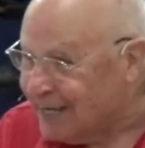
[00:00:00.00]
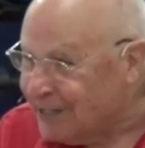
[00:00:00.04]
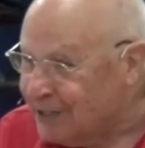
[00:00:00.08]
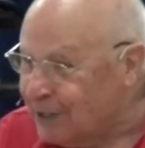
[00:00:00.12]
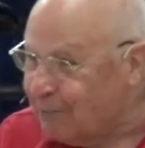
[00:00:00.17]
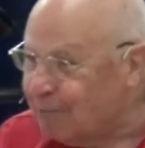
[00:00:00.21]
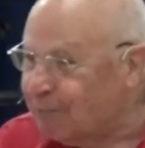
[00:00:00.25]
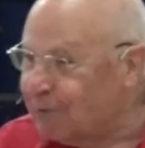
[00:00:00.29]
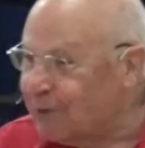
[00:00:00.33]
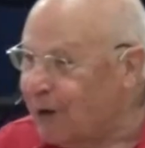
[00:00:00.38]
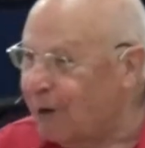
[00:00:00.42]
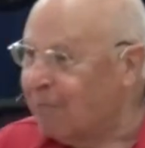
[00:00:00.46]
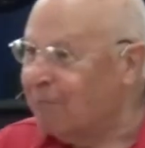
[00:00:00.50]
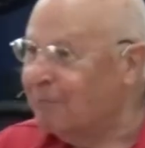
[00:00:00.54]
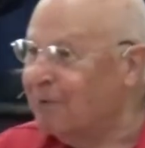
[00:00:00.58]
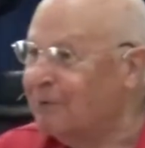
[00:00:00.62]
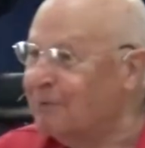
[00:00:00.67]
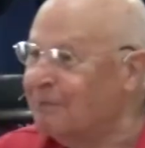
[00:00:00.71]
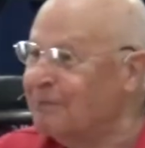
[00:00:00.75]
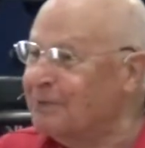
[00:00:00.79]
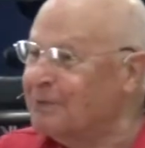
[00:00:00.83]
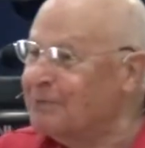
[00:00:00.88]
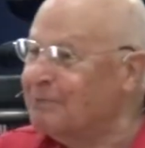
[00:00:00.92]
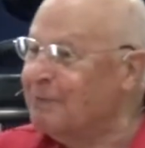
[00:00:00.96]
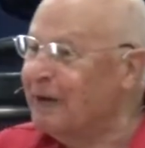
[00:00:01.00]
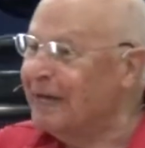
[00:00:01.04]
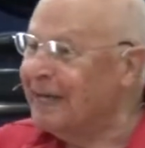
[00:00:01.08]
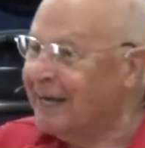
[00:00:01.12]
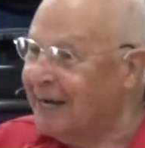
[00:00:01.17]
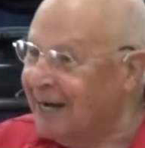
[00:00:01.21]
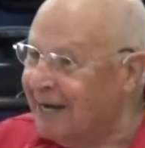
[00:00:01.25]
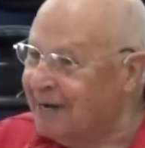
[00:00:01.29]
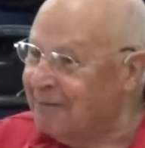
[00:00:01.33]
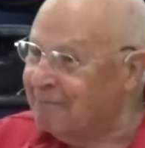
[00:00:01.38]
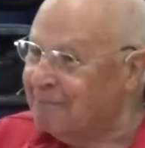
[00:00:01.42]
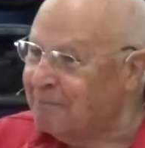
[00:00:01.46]
The problems might
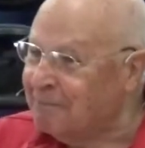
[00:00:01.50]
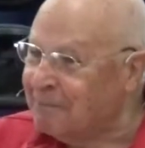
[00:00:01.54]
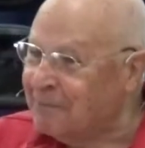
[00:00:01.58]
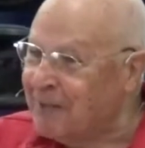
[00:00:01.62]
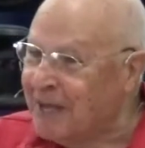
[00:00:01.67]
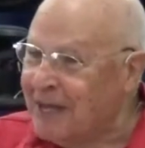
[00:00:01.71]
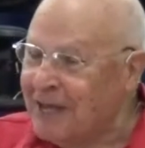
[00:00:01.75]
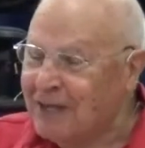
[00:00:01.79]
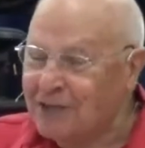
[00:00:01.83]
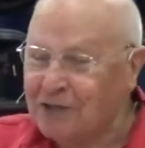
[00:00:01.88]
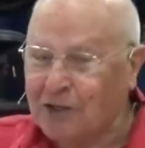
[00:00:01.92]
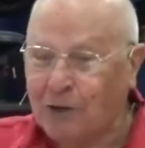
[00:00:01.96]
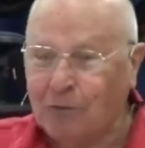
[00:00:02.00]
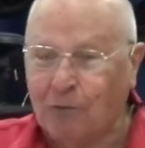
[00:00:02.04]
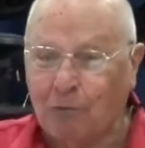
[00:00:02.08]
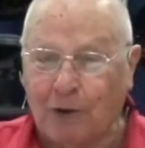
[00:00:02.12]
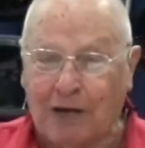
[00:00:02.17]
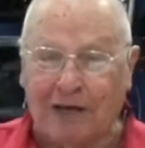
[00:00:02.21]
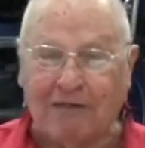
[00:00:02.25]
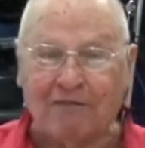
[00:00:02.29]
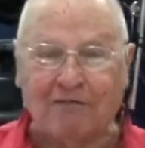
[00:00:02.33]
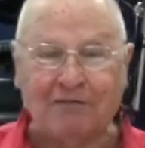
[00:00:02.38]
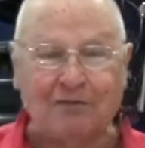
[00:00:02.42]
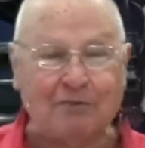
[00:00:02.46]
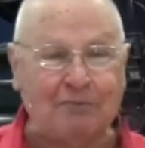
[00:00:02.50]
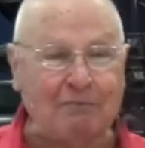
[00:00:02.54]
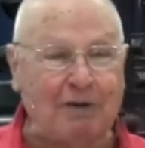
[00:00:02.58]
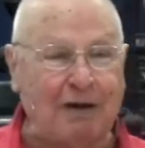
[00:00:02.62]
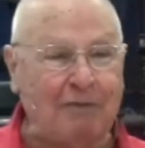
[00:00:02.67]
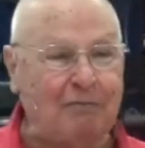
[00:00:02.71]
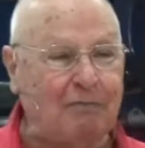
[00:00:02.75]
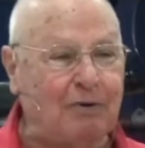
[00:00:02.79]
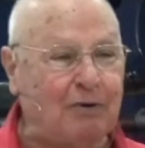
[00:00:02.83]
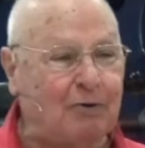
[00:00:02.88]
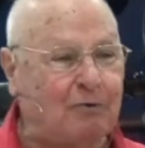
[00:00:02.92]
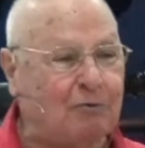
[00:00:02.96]
come, the waves
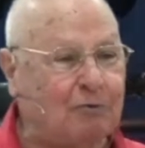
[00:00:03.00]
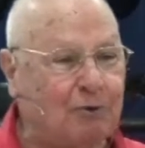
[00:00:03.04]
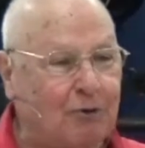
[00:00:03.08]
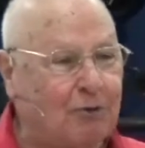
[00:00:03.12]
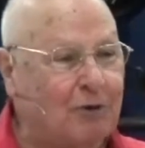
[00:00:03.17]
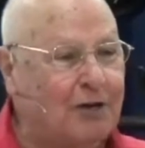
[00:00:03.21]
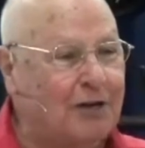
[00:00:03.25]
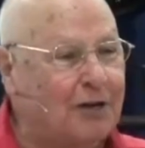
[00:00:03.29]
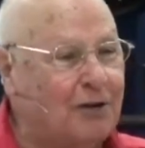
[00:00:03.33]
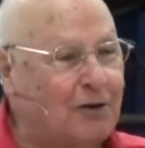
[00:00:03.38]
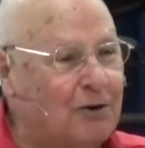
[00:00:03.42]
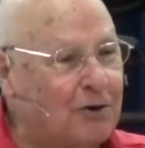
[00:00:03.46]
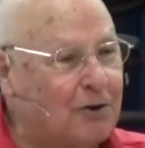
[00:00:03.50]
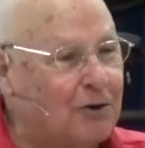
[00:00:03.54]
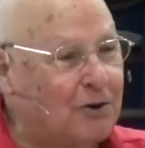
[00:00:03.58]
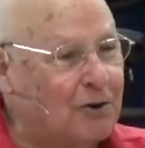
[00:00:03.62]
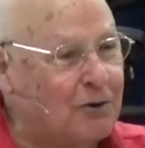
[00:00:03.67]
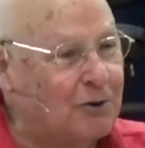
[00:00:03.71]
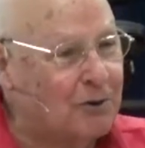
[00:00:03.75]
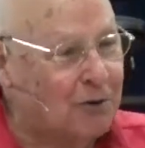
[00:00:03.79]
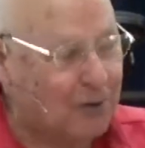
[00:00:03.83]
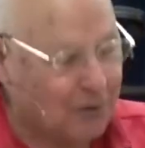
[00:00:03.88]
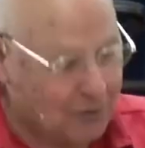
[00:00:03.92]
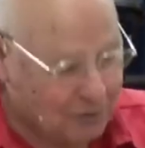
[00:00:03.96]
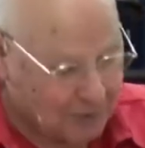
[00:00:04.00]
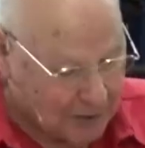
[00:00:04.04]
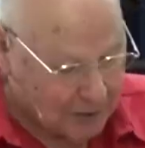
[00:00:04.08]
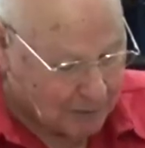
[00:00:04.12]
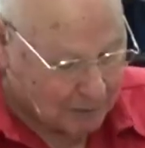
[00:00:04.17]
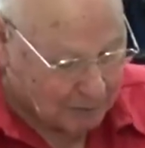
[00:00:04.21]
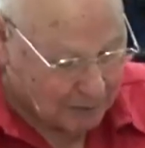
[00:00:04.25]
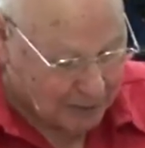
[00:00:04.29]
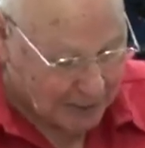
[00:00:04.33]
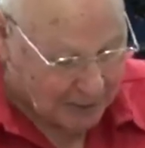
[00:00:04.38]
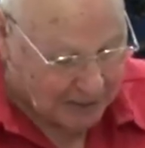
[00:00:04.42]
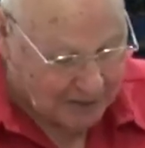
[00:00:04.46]
might be rolling all over
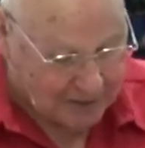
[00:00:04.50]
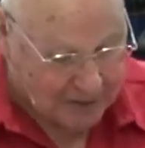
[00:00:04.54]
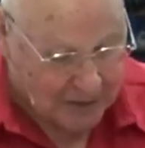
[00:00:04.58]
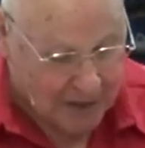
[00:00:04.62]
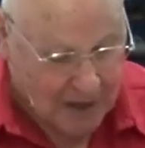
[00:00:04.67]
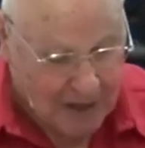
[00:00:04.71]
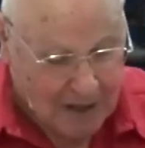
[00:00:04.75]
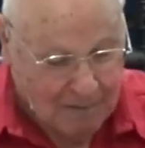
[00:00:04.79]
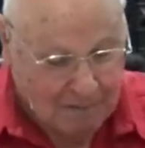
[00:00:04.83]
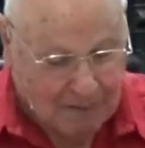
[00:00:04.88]
the place.